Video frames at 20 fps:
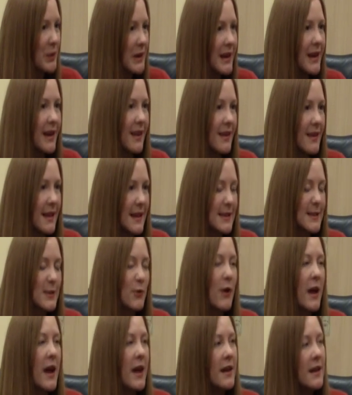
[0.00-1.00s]
Brilliant. That's
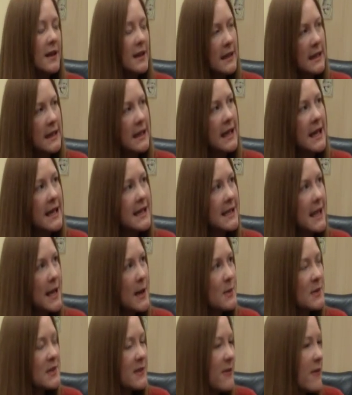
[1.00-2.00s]
great. In
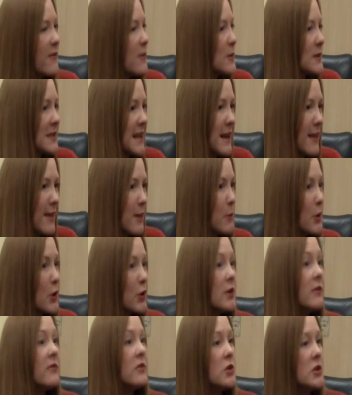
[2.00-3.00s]
terms of if there was anything we
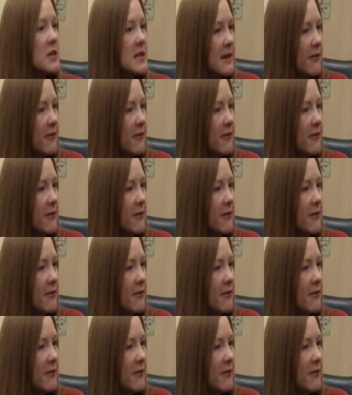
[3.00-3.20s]
could have done